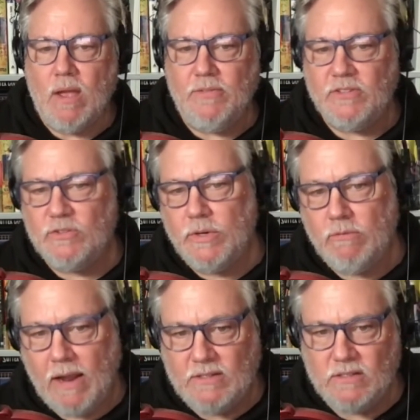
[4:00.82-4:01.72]
And this is what he
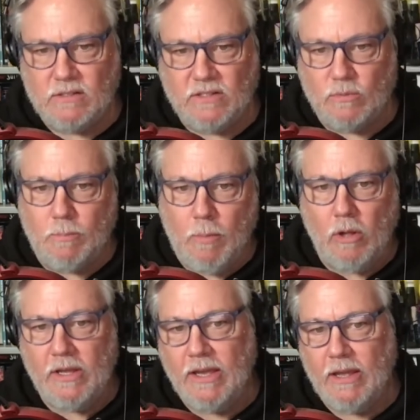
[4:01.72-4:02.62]
writes. This is what
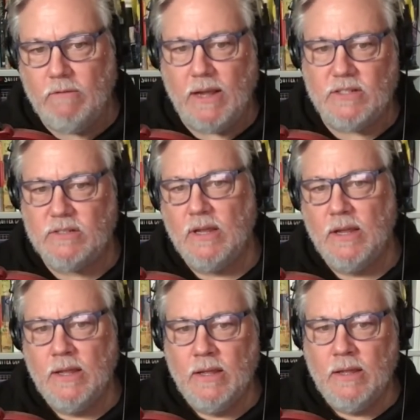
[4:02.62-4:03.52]
Paul Kincaid writes.
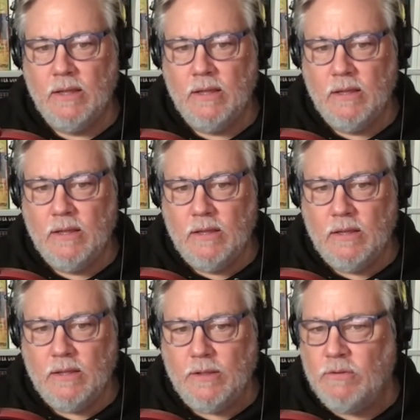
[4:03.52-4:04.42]

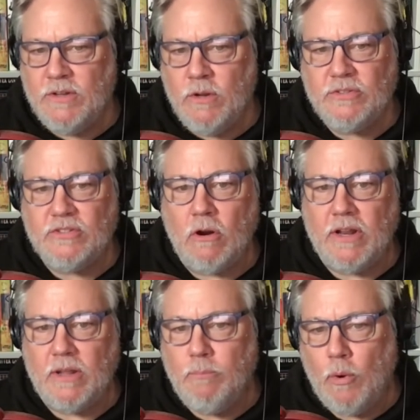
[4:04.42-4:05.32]
There is no
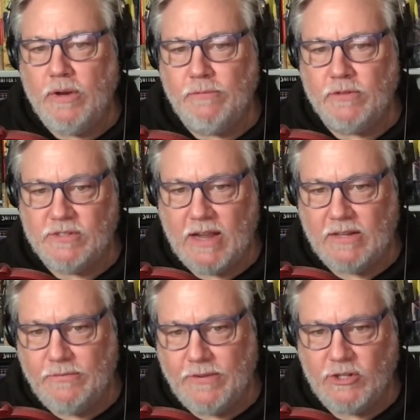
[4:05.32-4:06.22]
starting point for
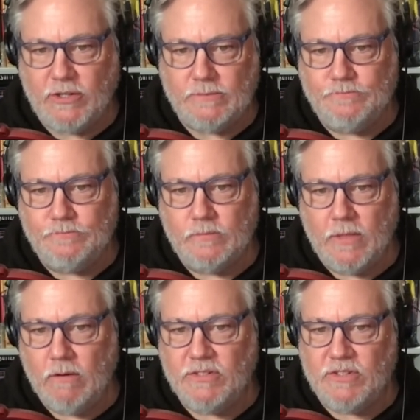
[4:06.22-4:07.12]
science fiction.
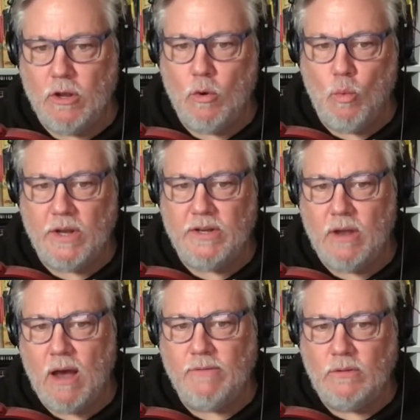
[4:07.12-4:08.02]
There is no one
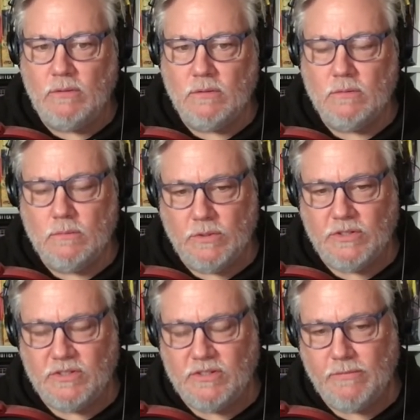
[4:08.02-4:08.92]
novel,
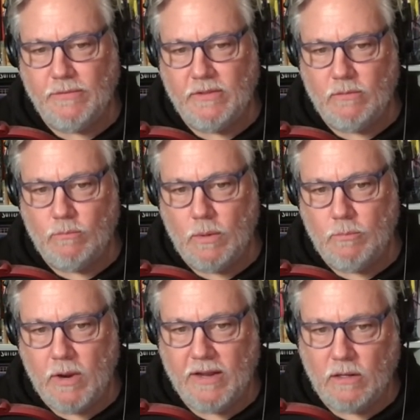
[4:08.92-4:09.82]
which is different than
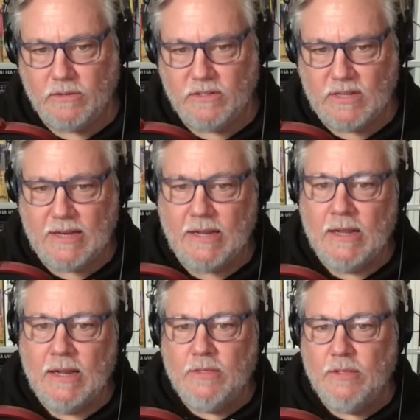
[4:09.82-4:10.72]
what Brian Aldiss said.
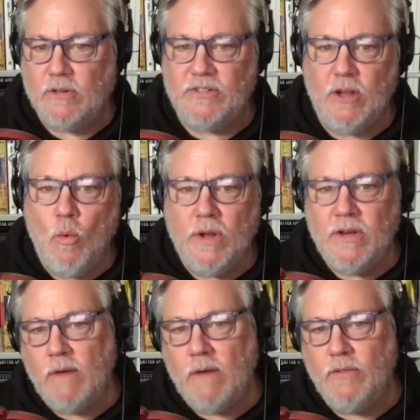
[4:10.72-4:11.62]
There is no
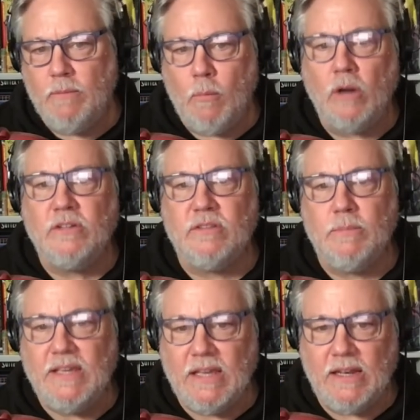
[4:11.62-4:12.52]
one novel that marks the
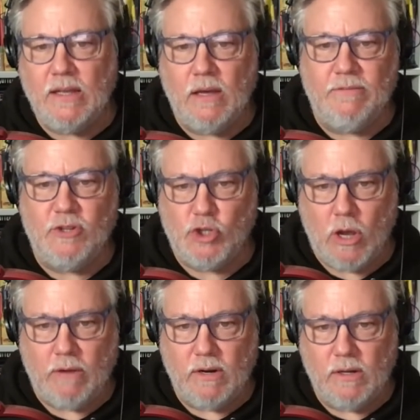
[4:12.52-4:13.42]
beginning of the
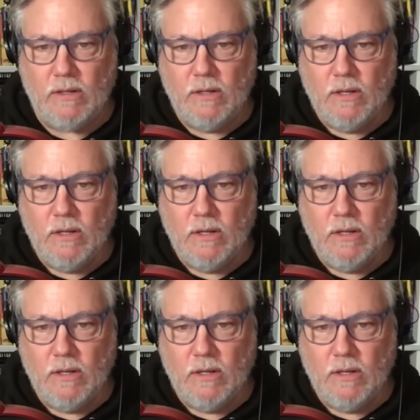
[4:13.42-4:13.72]
genre.